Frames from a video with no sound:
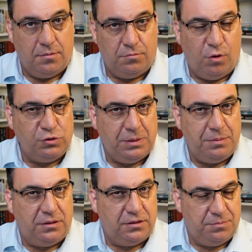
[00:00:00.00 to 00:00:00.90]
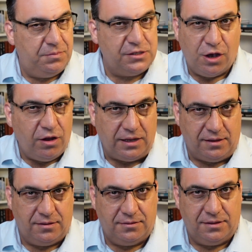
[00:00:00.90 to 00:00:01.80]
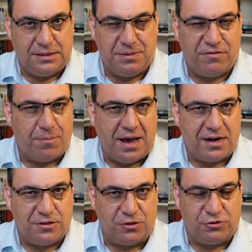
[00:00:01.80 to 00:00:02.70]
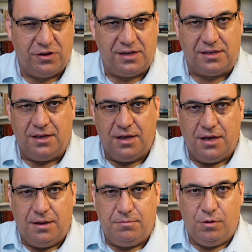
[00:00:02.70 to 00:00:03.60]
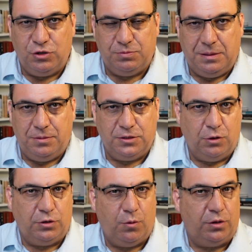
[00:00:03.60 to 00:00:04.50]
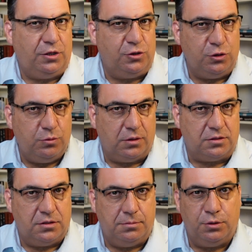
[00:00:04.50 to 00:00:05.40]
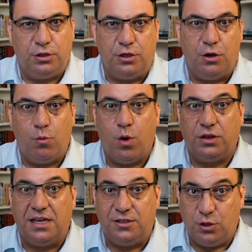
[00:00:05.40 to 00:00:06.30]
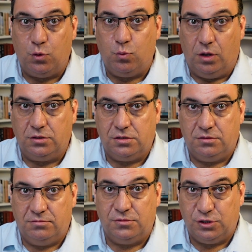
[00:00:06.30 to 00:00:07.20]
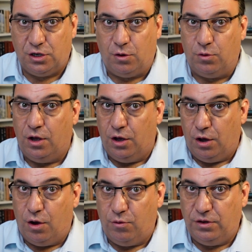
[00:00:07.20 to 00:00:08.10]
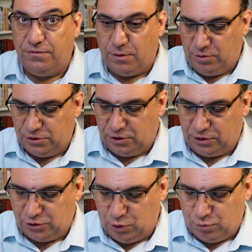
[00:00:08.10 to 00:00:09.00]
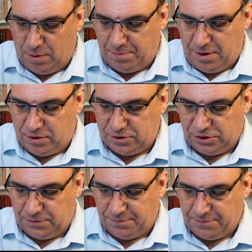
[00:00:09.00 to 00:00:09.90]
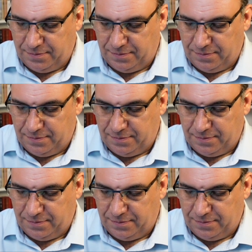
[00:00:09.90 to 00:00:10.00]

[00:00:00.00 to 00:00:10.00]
Most people, bizarrely, it's a bit of a paradox really. Most people don't know what they do want, but they know what they don't want. So only focus on the don't want box.